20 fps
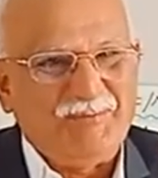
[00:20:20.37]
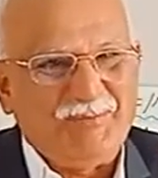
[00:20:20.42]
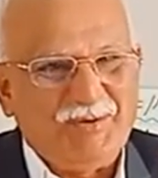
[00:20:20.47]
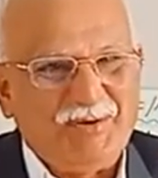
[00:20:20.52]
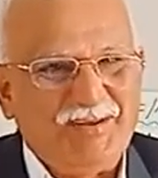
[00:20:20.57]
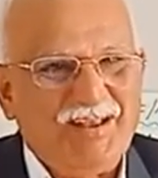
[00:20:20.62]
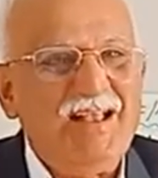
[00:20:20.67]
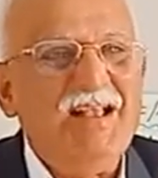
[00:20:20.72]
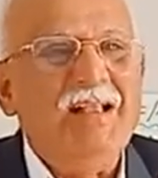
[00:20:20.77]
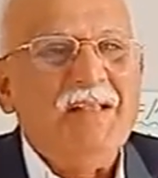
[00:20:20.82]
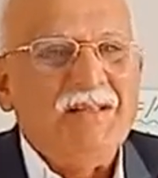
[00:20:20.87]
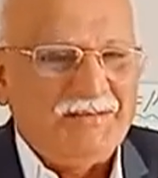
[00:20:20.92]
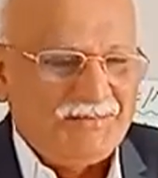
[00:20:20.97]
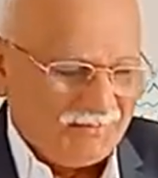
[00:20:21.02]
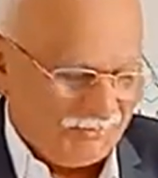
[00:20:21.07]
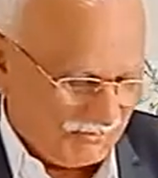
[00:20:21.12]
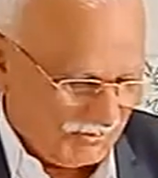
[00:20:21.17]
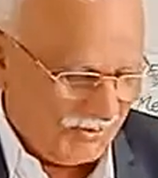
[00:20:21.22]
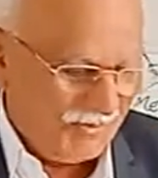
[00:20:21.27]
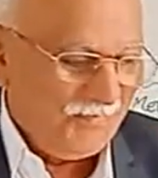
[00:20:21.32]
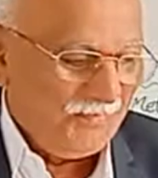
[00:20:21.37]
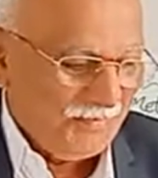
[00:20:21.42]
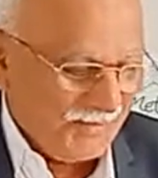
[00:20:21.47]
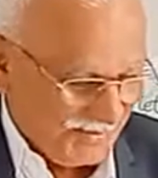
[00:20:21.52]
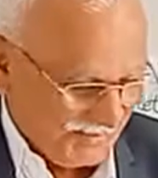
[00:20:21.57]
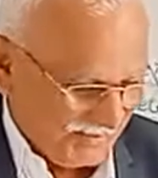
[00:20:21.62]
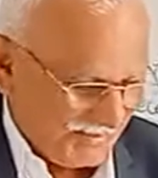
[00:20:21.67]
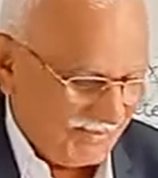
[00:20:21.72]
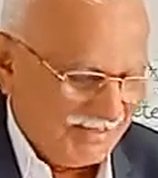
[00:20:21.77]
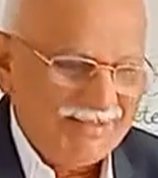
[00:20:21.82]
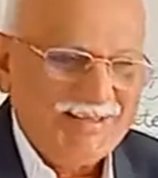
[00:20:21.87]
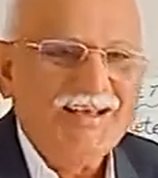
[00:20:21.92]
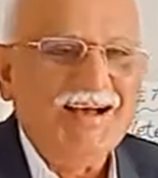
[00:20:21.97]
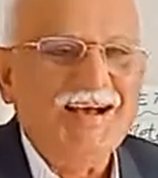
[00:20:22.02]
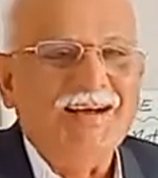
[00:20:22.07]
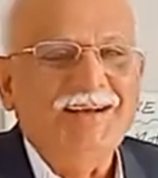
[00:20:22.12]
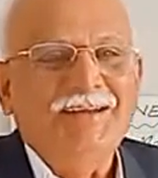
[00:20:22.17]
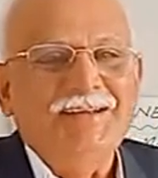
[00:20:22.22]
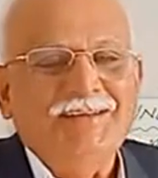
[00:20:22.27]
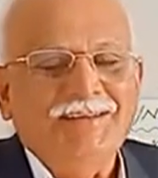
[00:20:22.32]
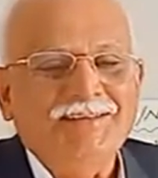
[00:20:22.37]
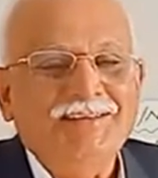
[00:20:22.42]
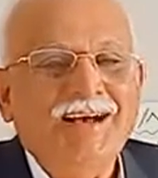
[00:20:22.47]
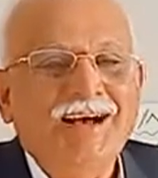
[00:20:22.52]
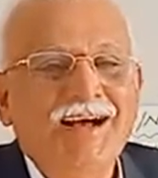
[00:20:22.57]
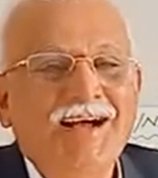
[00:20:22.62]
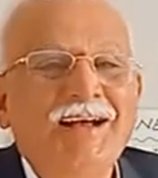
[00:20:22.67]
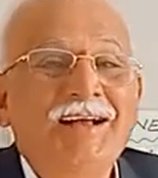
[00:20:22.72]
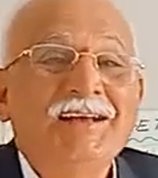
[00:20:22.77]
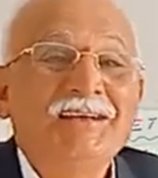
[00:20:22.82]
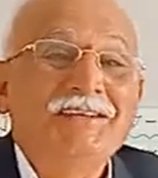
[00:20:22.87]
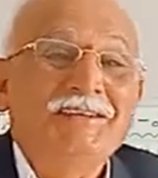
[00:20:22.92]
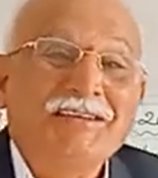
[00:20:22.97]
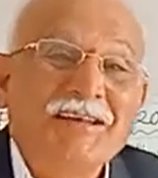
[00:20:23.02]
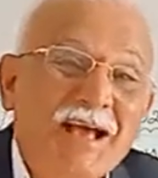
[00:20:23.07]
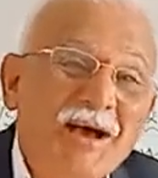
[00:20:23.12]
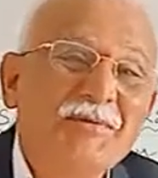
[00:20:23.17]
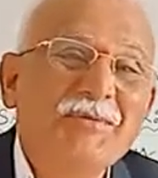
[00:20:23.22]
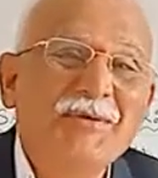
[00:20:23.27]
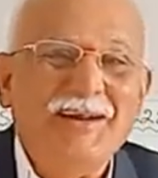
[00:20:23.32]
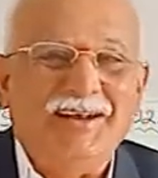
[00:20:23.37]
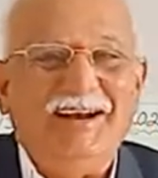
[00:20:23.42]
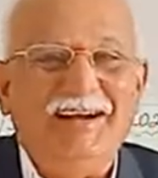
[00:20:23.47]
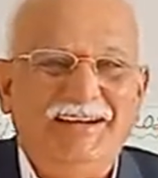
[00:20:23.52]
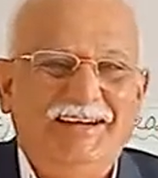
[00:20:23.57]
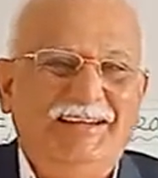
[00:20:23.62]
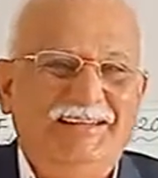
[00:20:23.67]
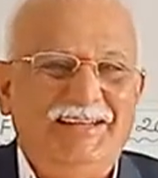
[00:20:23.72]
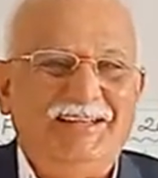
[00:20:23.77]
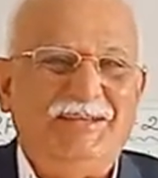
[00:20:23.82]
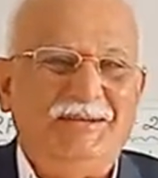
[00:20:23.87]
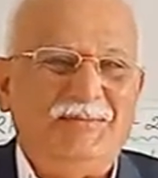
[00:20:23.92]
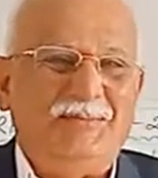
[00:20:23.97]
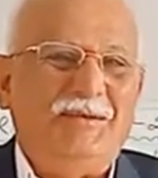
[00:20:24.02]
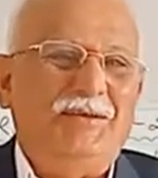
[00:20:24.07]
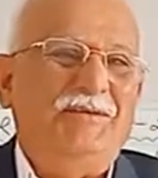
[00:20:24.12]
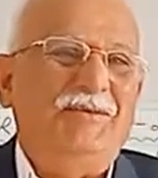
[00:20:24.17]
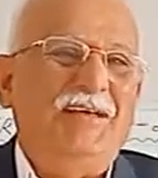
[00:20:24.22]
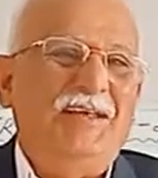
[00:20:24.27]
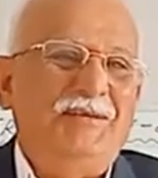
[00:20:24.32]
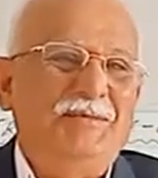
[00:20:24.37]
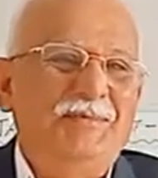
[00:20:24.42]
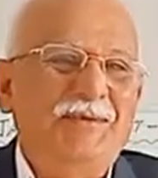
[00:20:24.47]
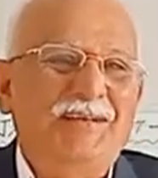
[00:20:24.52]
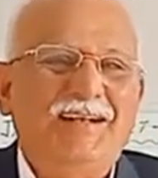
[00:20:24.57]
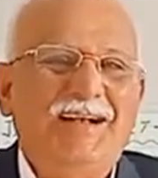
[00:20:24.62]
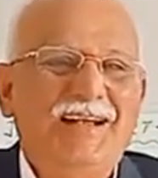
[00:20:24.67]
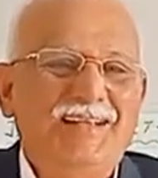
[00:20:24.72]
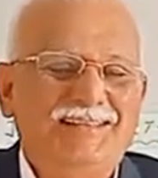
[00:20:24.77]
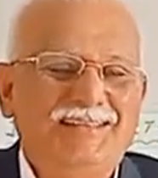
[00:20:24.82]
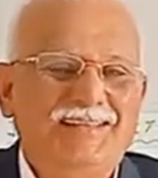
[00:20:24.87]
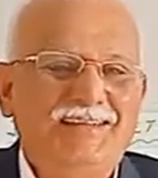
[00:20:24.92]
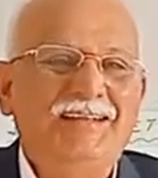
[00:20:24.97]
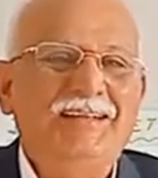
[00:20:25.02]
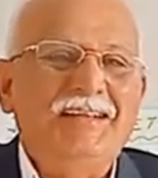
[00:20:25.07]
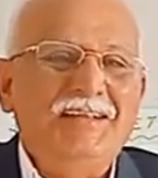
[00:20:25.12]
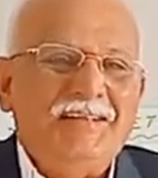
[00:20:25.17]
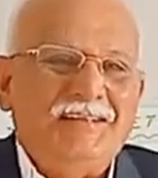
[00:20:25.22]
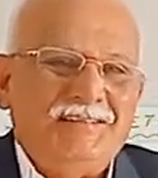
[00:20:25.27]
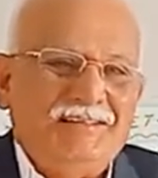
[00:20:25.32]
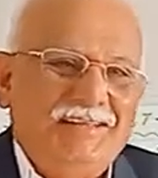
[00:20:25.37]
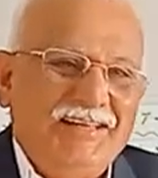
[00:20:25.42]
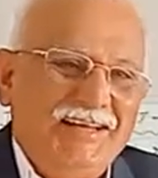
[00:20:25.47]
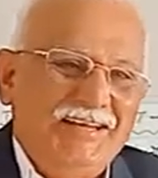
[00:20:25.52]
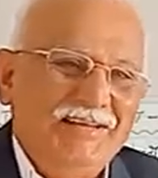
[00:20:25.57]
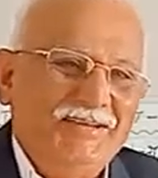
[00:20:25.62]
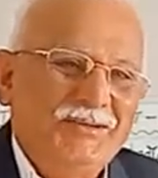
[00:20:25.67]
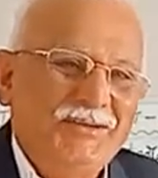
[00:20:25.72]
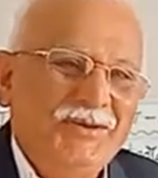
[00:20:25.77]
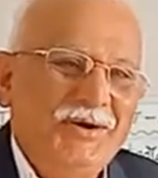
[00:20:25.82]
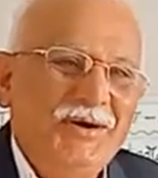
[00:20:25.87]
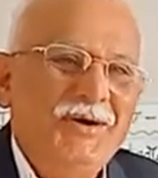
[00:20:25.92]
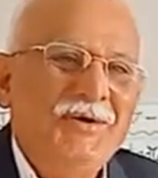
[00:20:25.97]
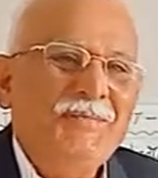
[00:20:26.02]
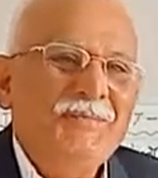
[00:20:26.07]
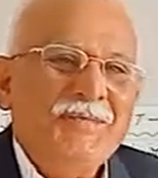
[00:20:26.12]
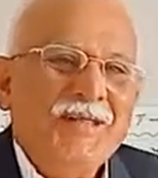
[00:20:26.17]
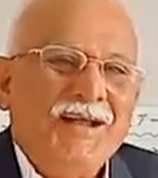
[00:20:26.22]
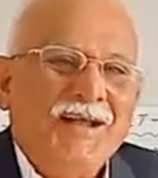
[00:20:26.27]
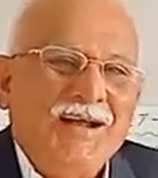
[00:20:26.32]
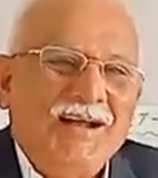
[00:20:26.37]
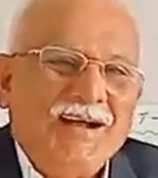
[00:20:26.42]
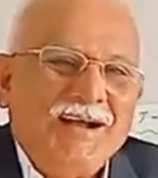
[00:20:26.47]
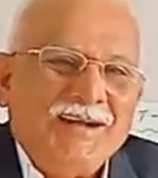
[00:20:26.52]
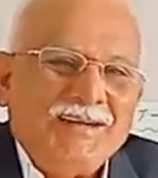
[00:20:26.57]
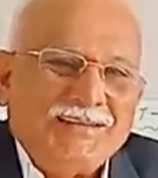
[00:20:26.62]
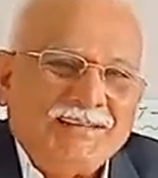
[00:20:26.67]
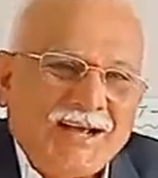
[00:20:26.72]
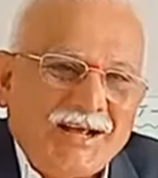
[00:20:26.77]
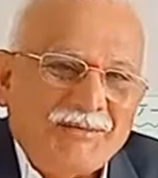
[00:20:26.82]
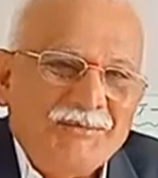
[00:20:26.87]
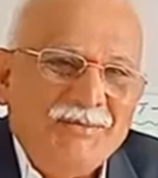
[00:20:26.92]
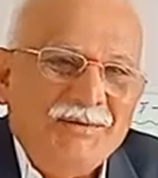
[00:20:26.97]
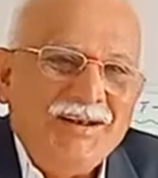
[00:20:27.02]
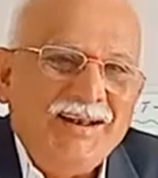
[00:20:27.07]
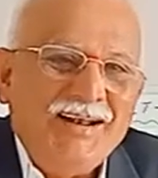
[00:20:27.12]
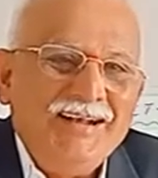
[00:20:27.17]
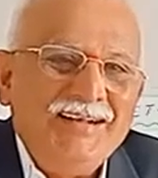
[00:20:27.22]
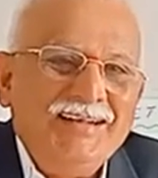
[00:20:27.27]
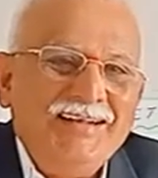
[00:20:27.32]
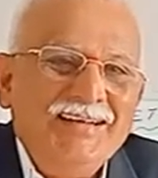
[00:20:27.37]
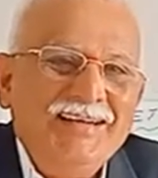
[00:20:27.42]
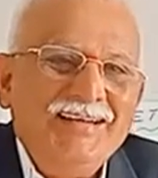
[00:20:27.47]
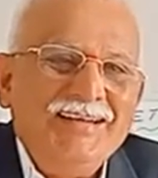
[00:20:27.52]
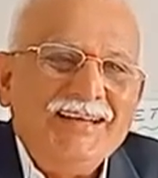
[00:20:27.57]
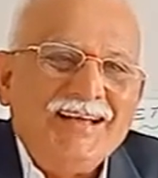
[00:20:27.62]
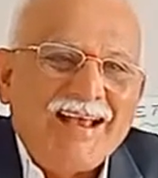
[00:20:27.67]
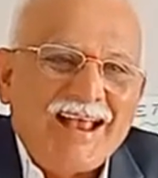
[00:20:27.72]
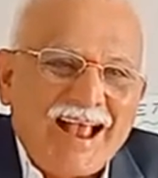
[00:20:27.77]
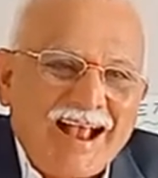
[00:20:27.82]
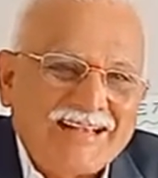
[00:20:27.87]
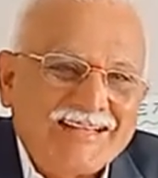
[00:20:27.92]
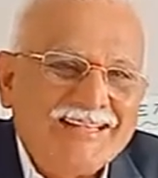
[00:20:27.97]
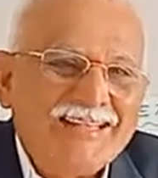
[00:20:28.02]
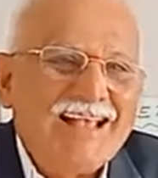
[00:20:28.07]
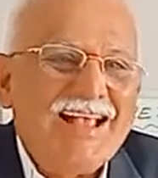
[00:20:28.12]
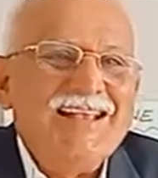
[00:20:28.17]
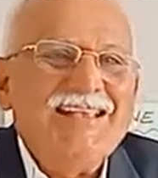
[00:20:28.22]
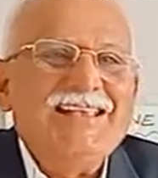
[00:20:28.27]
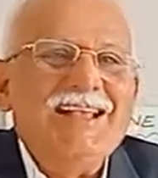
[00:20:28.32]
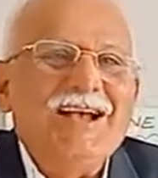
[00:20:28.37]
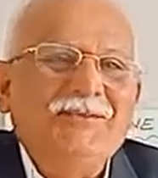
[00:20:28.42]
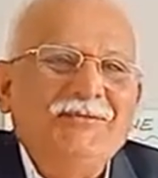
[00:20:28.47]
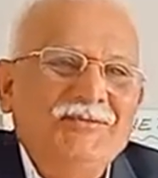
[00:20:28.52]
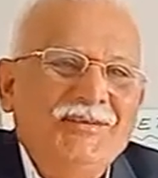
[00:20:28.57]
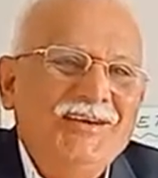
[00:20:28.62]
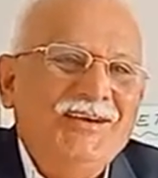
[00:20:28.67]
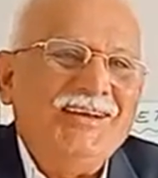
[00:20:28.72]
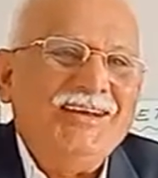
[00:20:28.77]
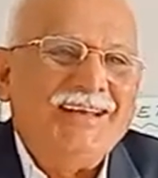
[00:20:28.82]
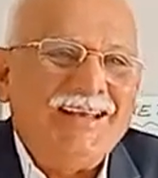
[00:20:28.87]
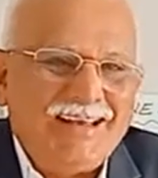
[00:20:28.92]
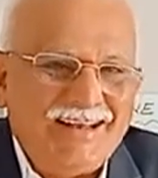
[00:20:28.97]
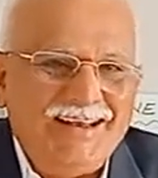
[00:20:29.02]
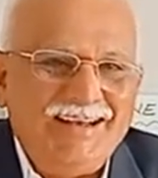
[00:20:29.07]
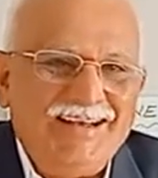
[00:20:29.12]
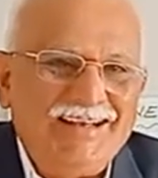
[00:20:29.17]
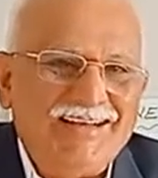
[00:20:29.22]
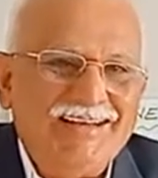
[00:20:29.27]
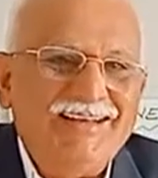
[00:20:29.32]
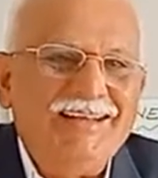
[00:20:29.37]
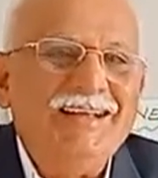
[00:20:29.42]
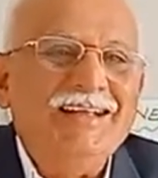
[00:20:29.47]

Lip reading: So here the stable conditions prevail because there is no turbulent exchange of heat